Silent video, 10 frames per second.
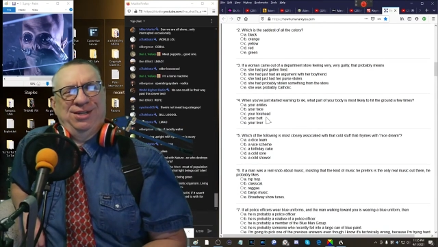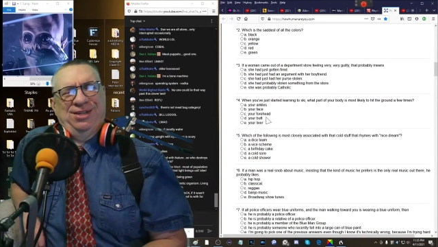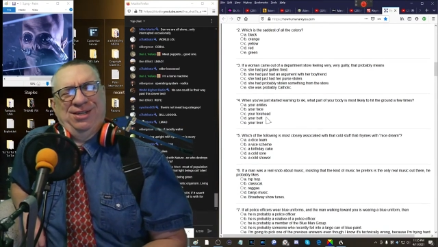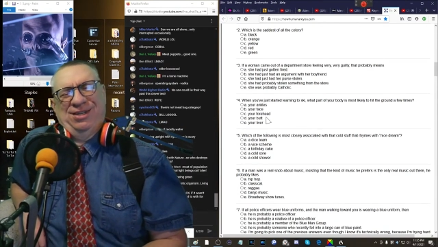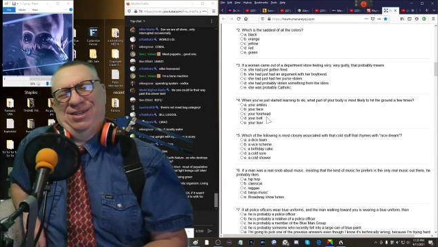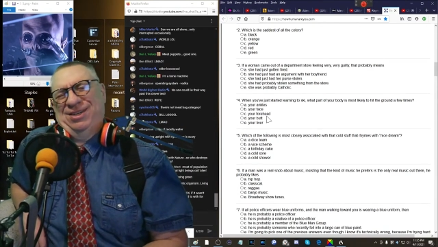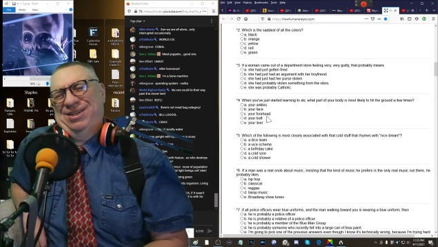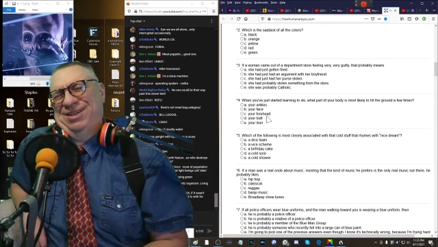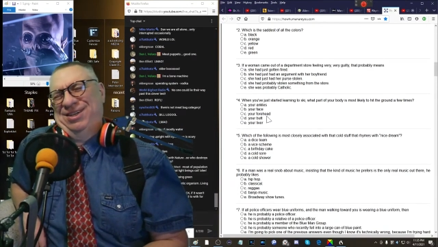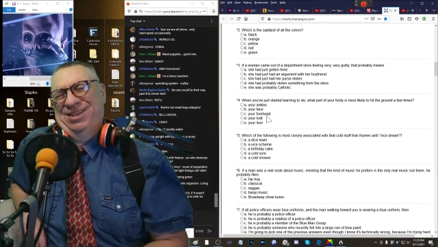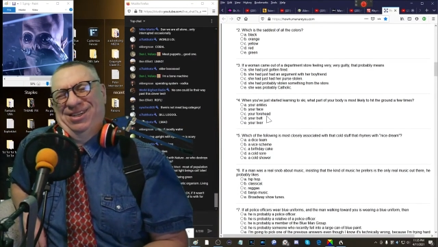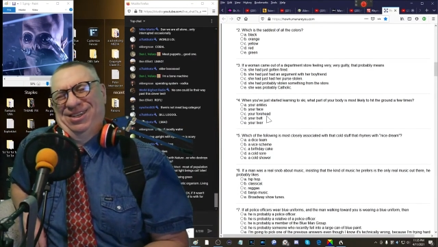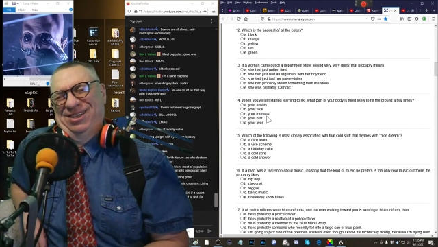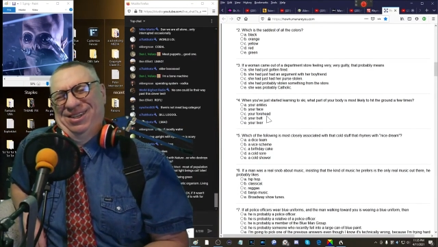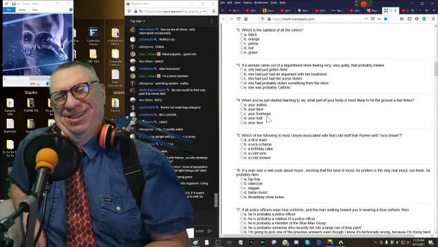
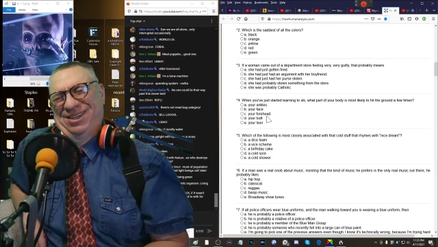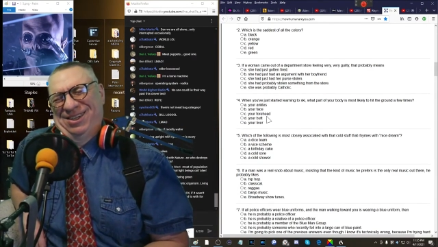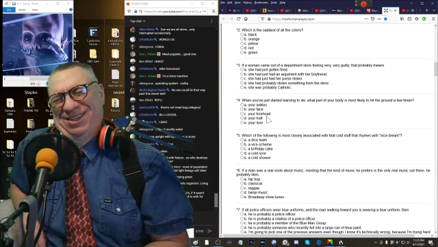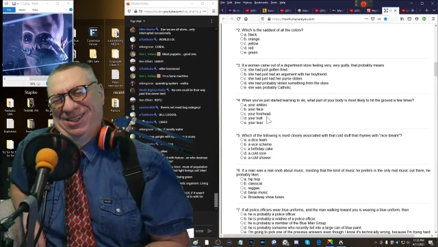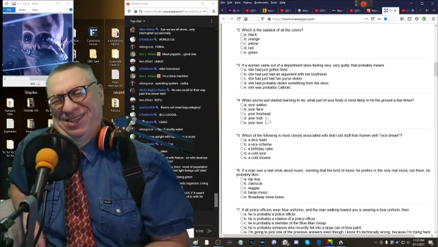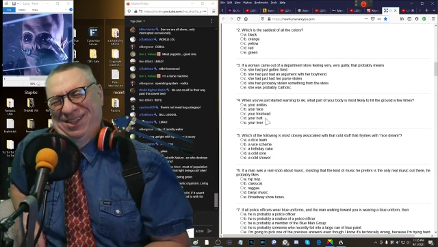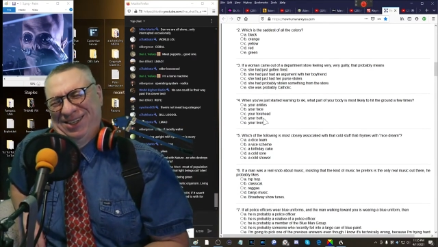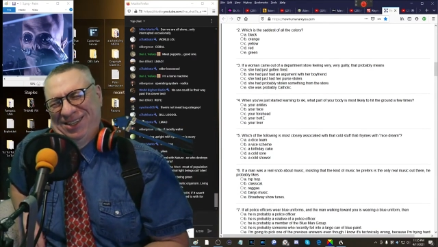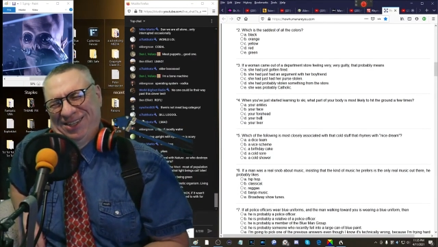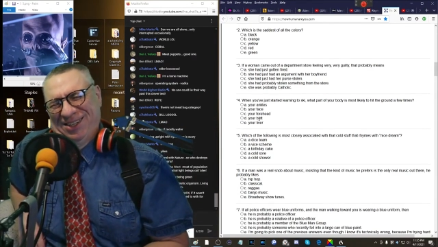Nothing is said.